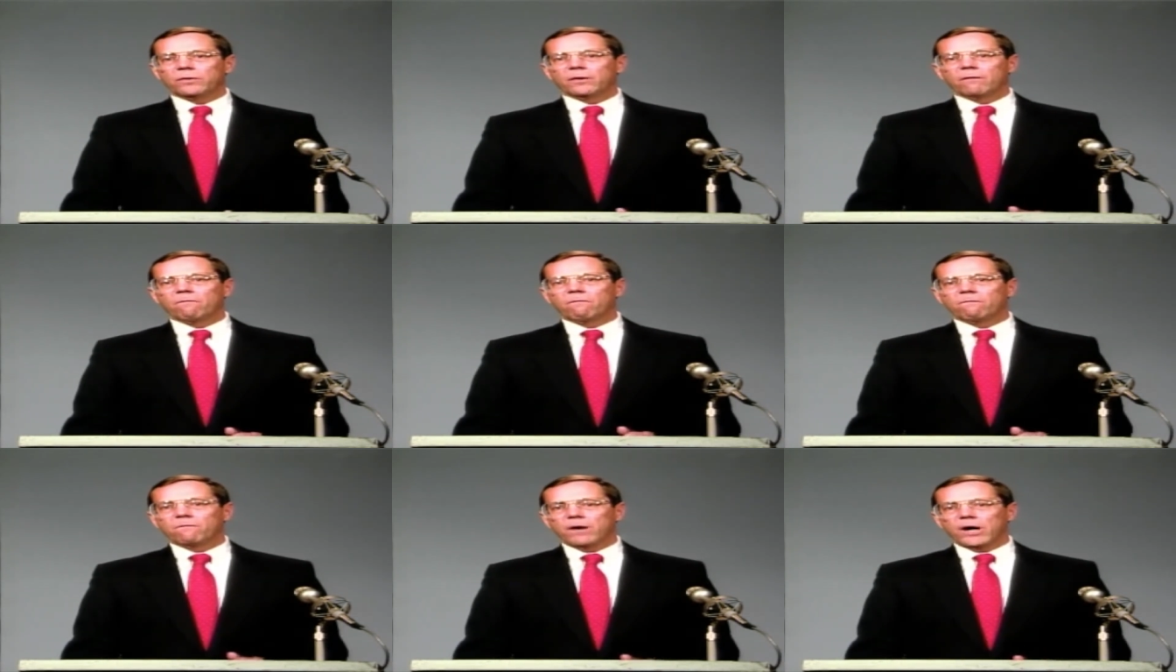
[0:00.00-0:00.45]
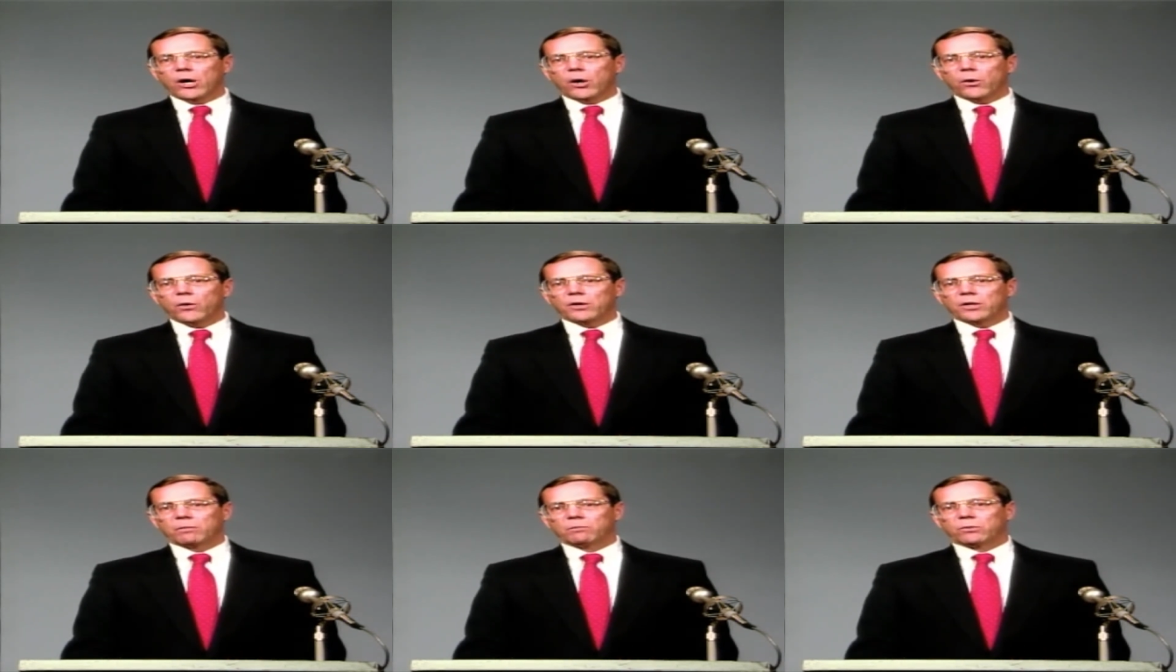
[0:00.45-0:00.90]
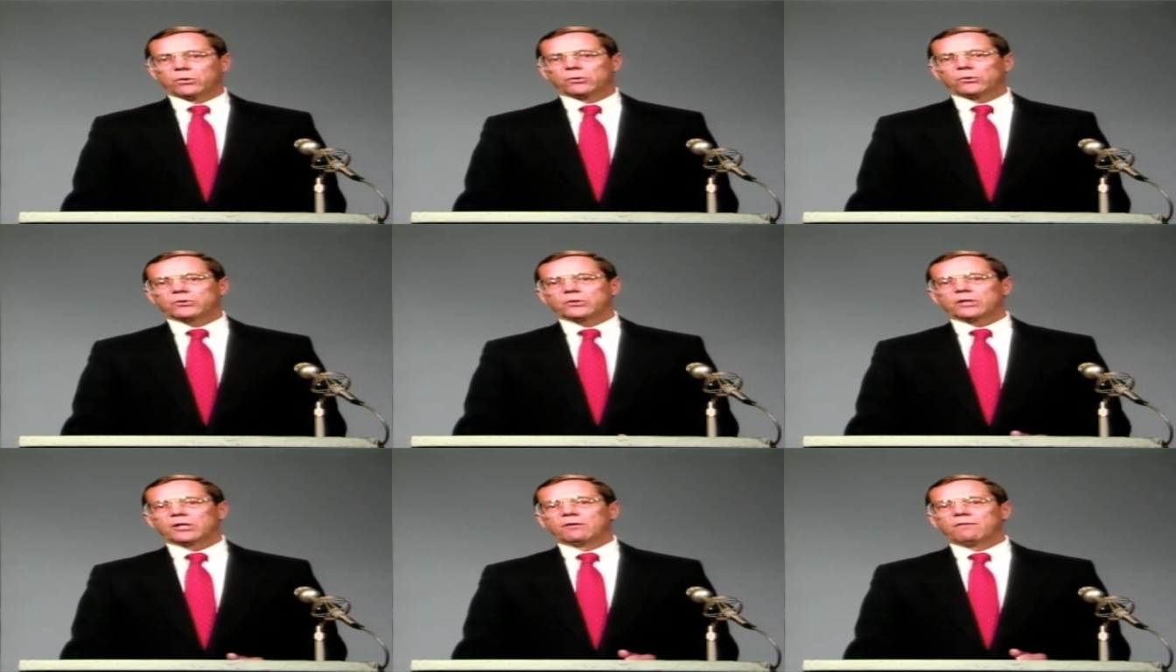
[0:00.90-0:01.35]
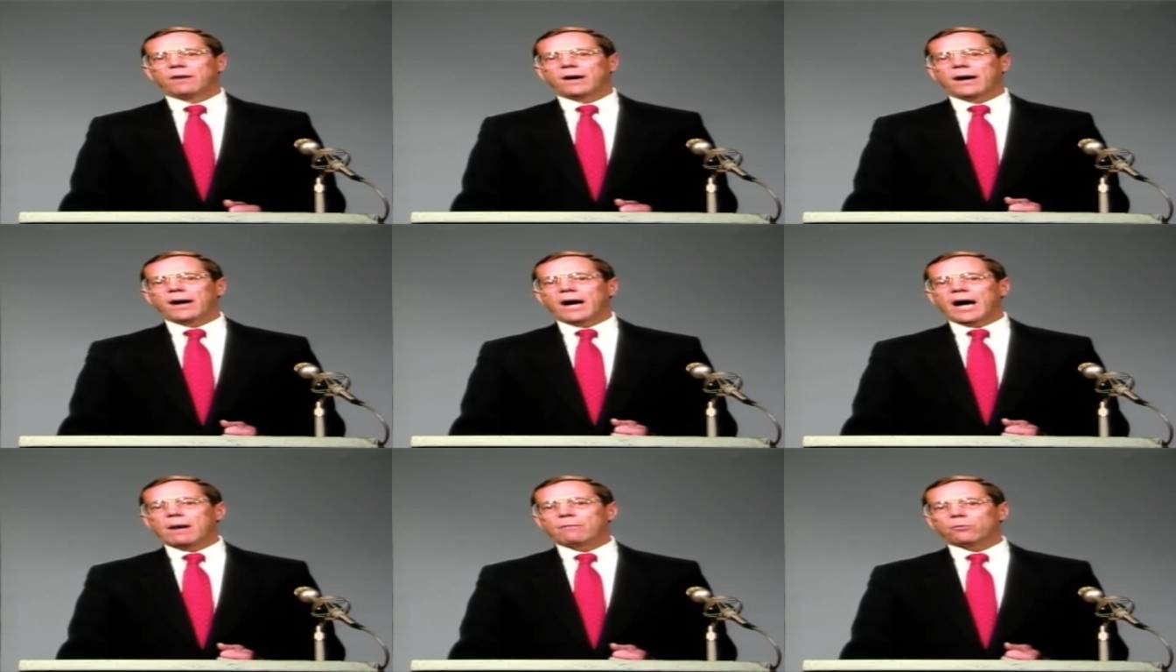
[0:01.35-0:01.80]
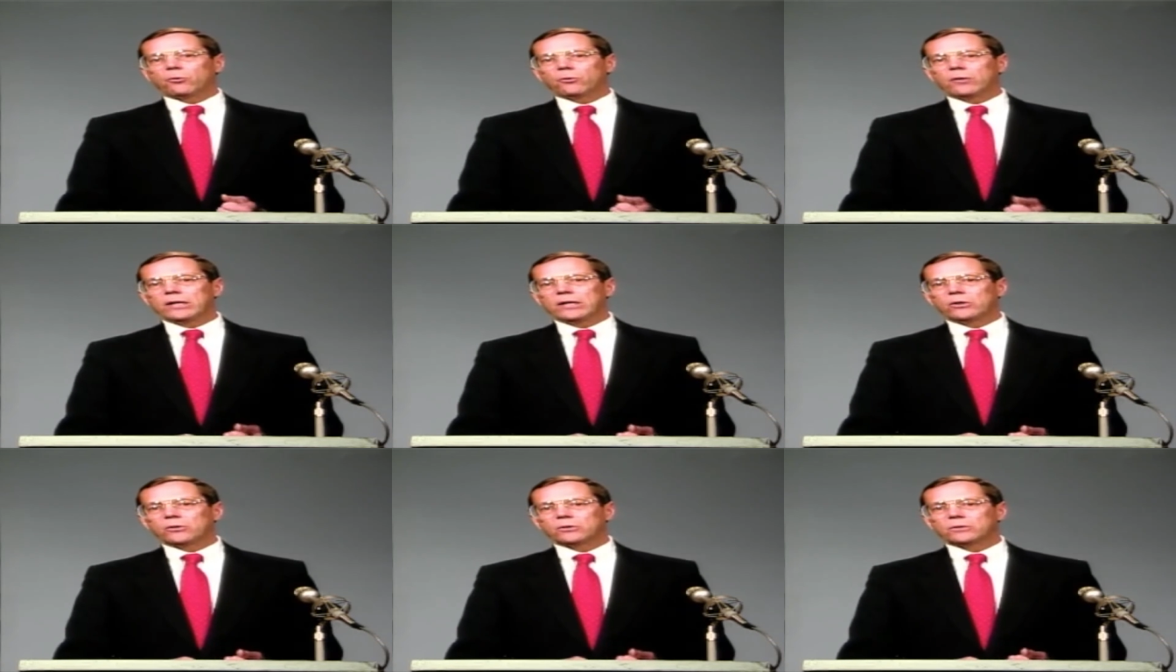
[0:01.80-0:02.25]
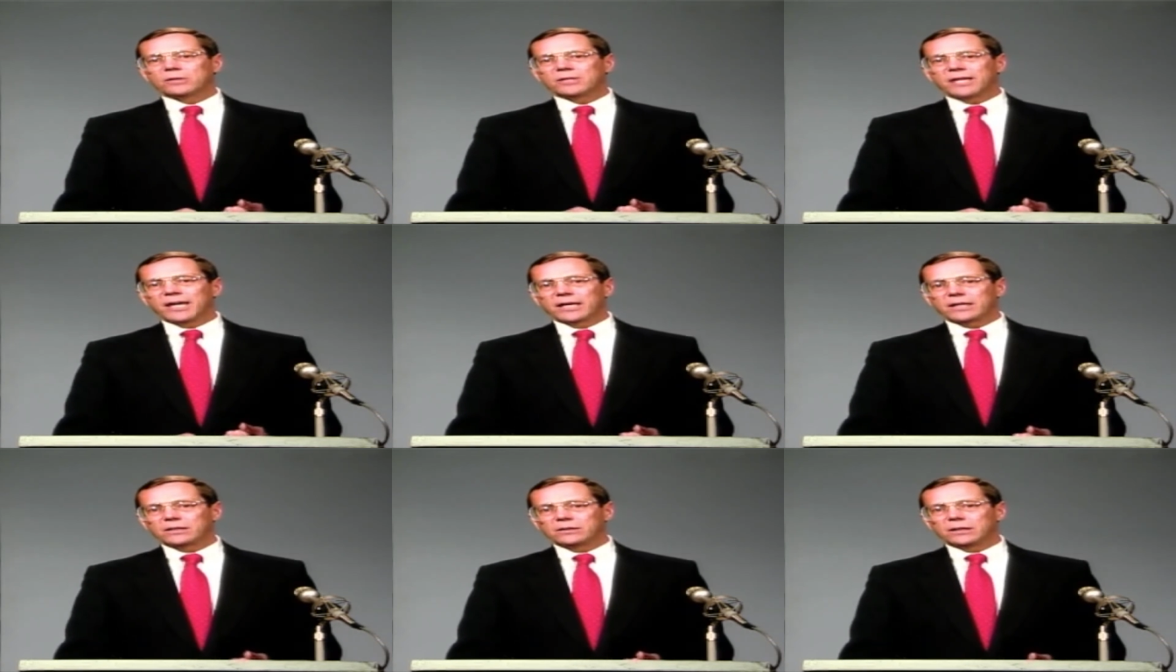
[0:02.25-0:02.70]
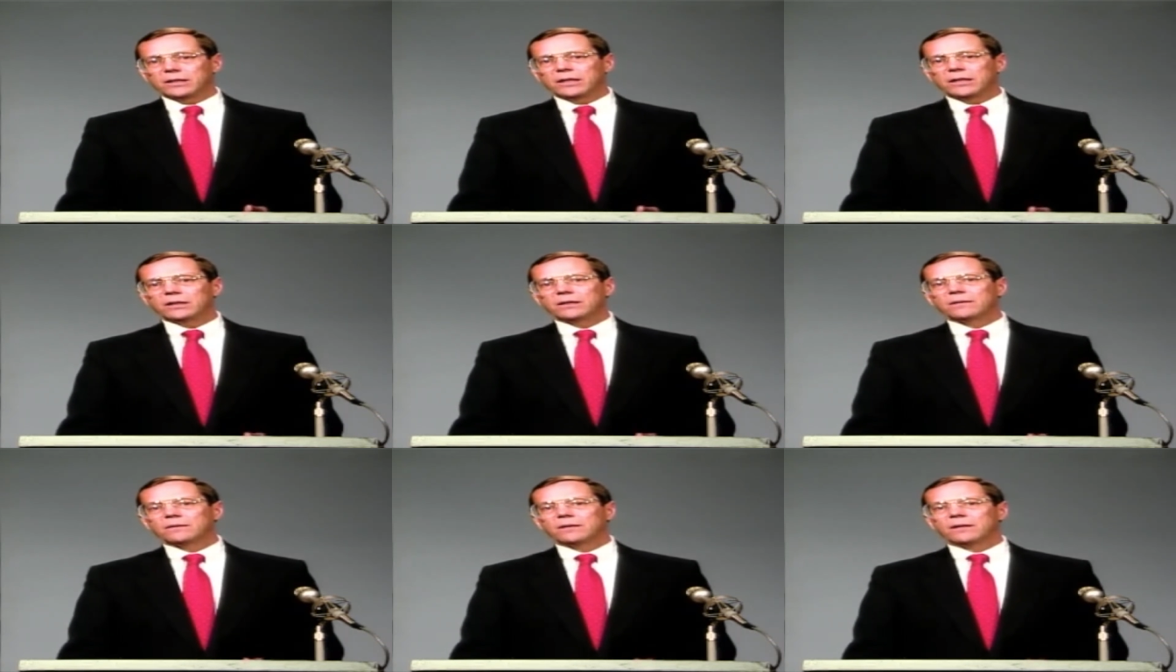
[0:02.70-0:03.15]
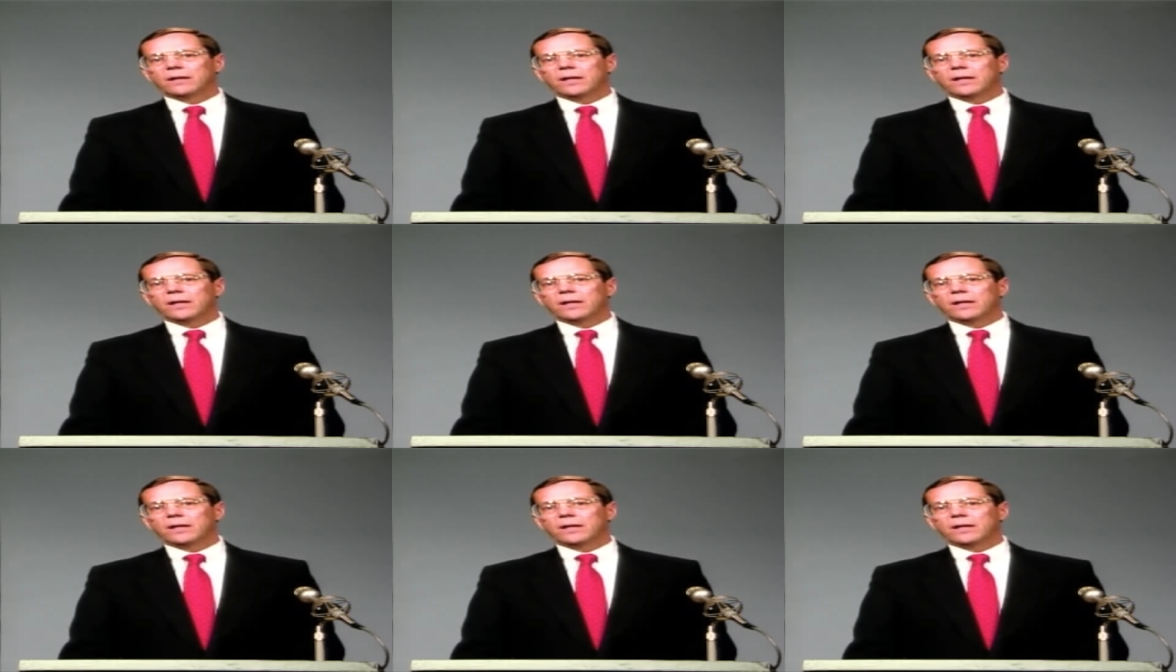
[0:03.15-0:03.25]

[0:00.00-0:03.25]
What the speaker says: the variables of operator technique,